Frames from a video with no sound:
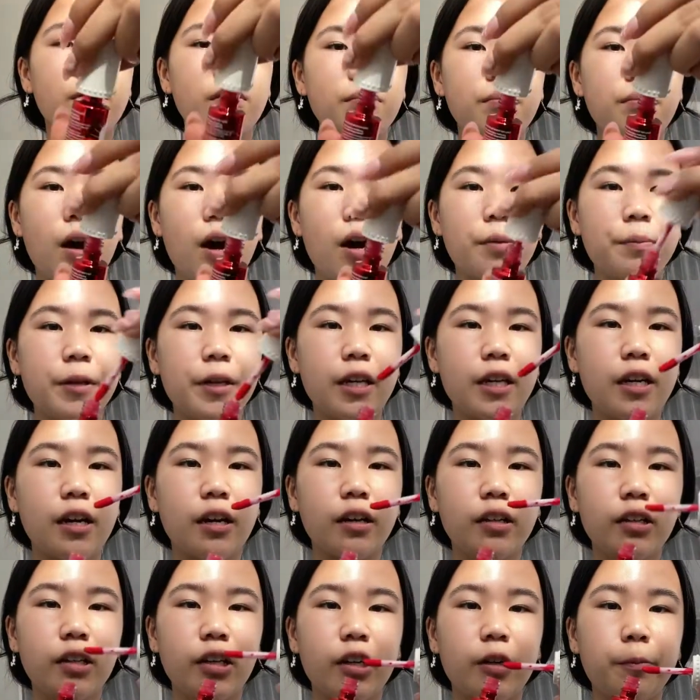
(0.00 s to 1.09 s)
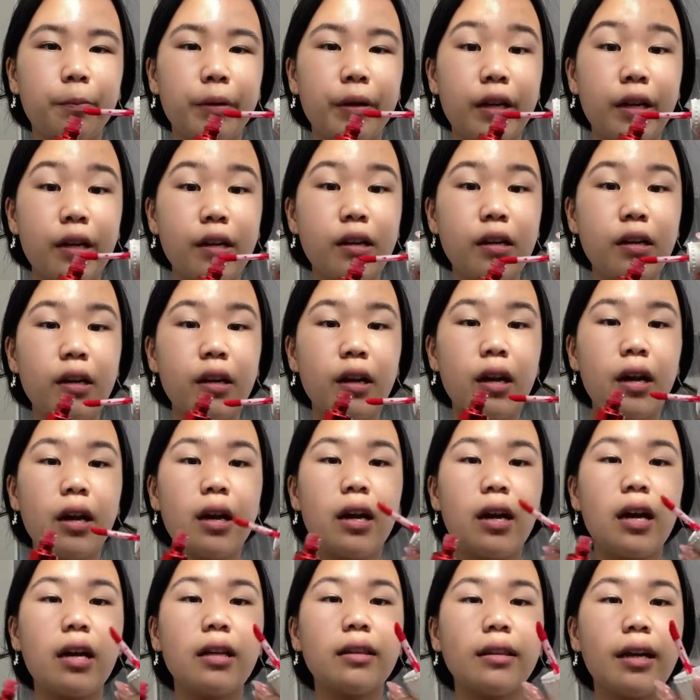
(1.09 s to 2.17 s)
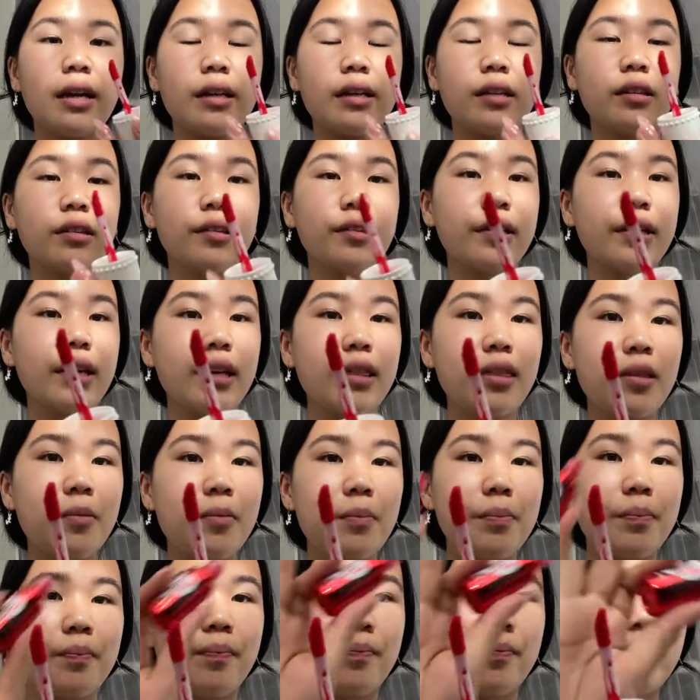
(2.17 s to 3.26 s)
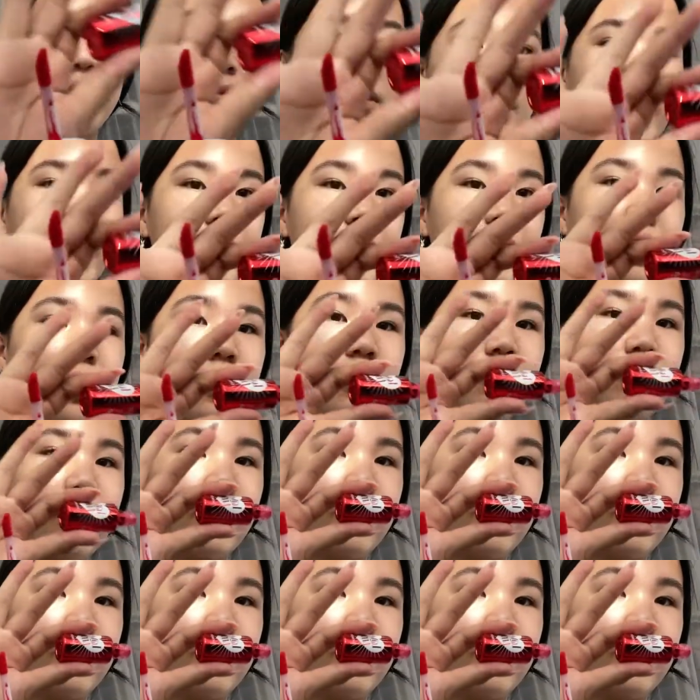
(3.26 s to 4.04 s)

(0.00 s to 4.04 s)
poppy color pink and like look at the like